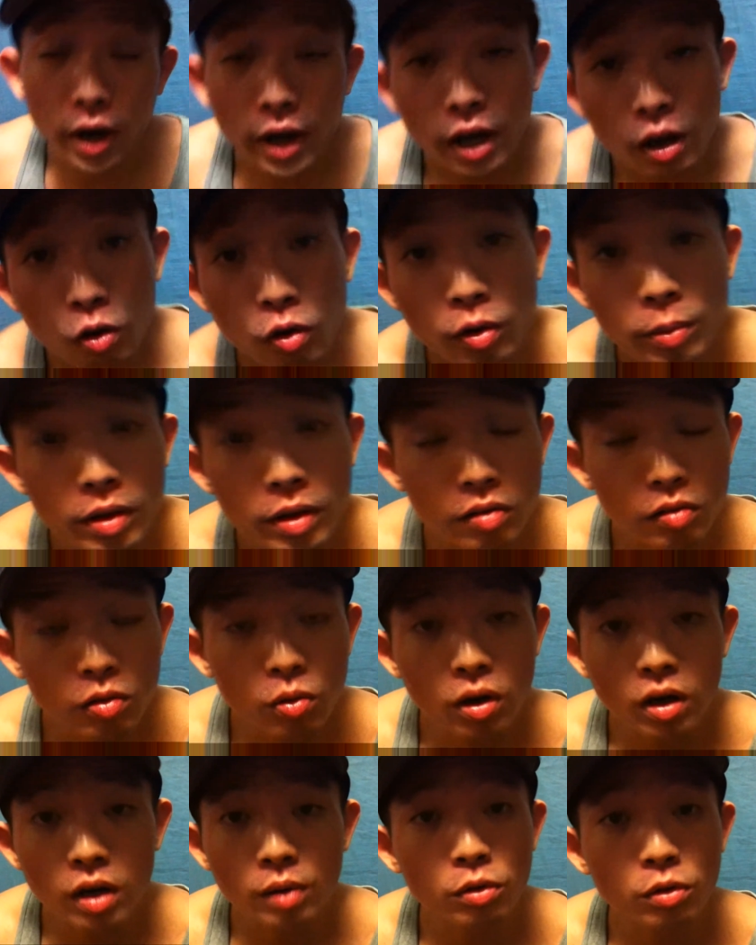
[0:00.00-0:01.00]
Why hello everybody,
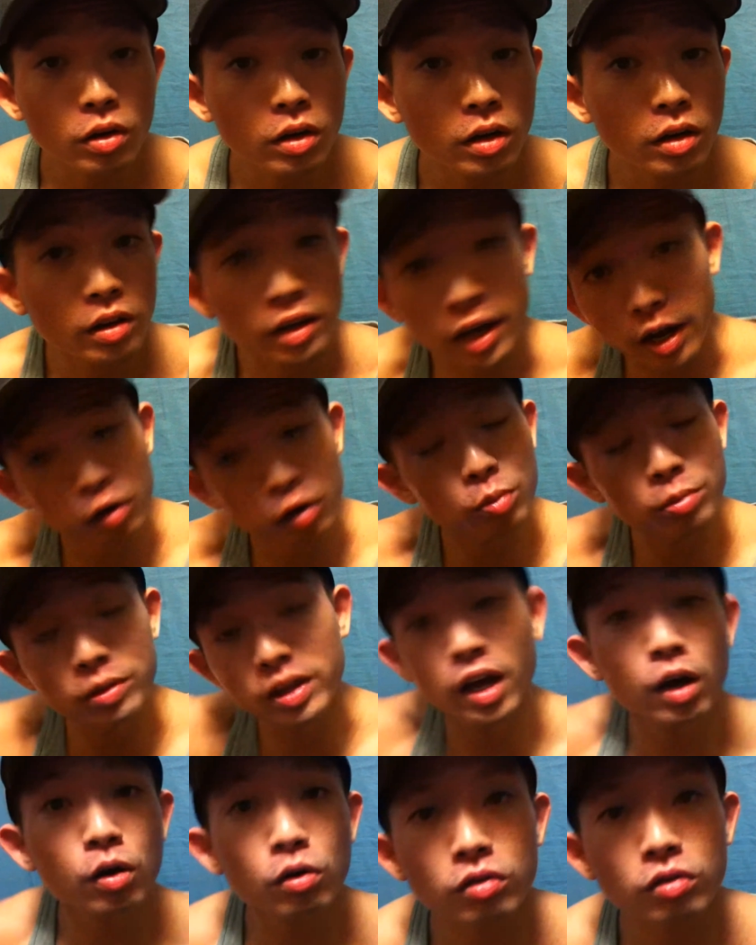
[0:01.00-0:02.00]
so welcome to another
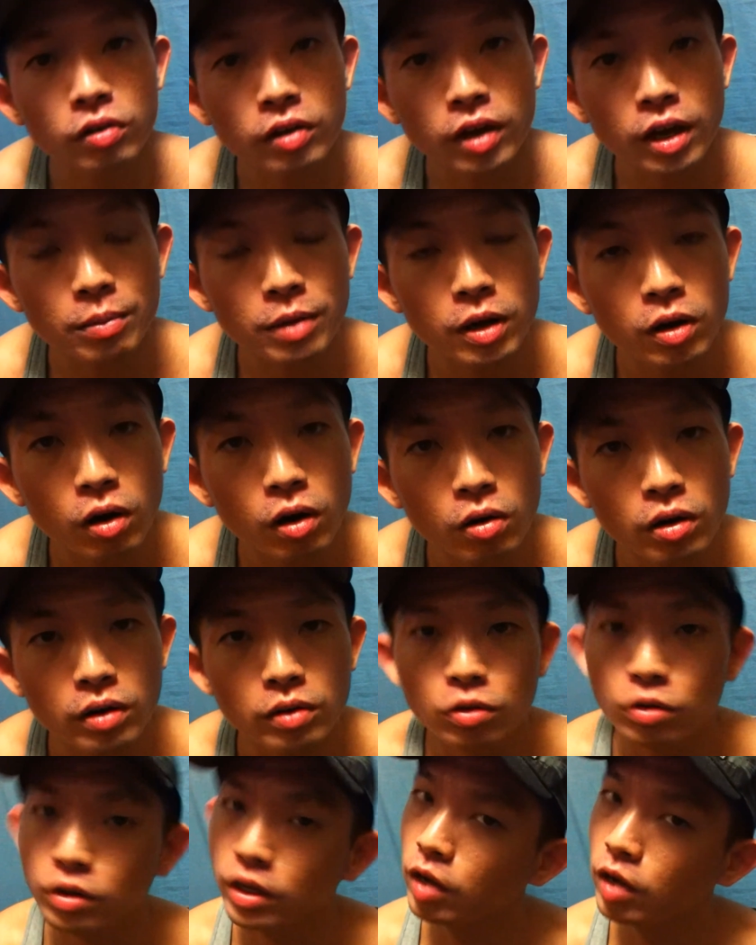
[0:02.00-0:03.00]
Terrible Tales of Gaming
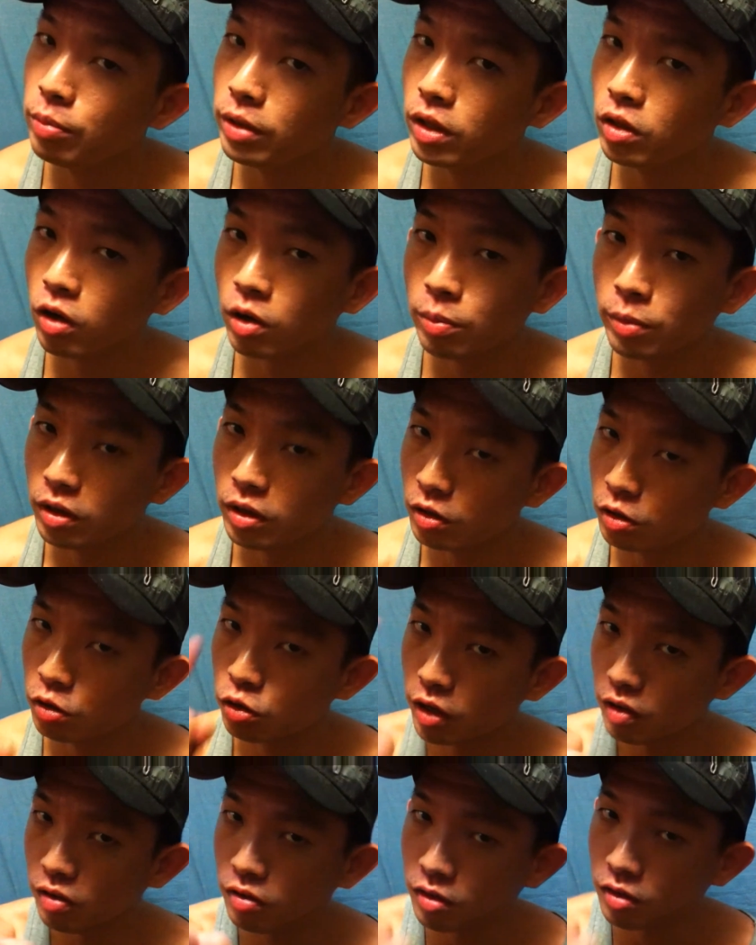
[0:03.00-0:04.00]
Horror. Today we'll be talking about
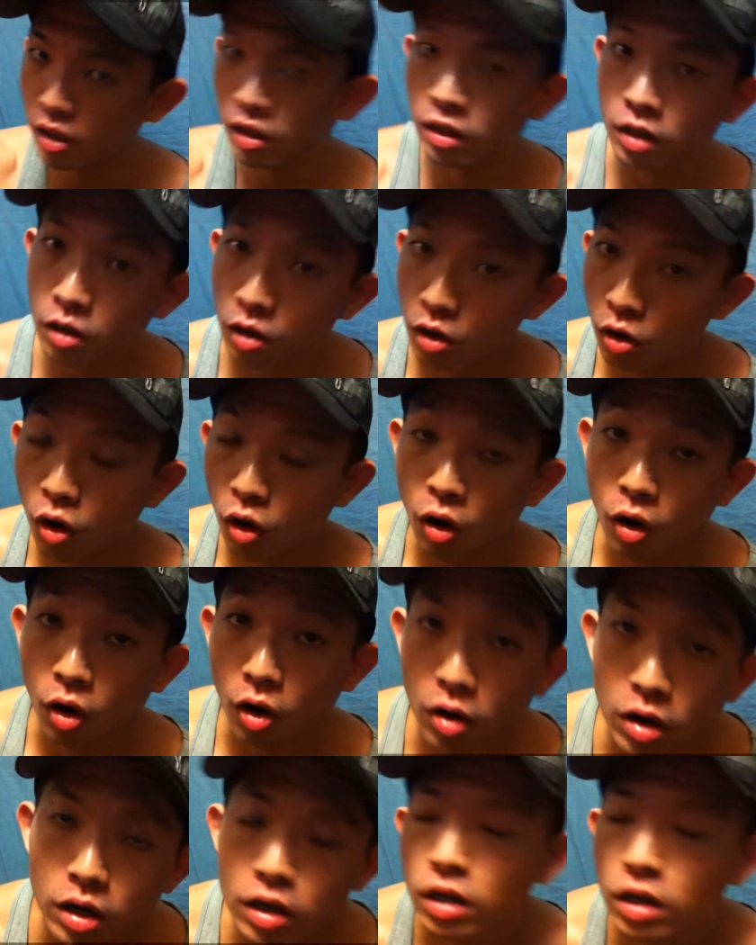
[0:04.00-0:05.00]
the Transcendent
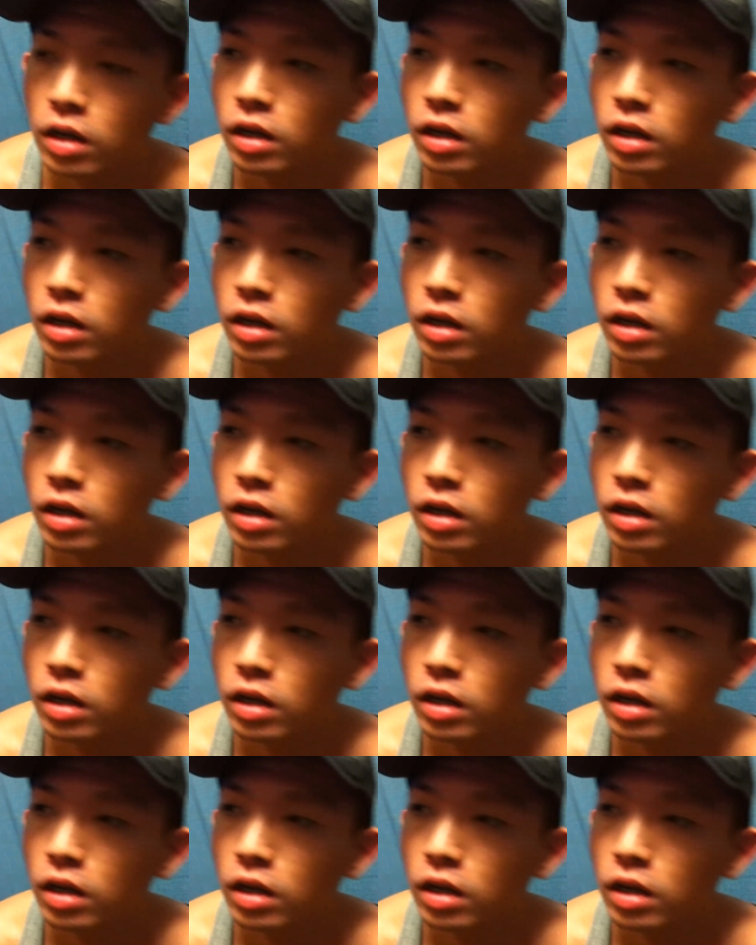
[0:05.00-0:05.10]
Law.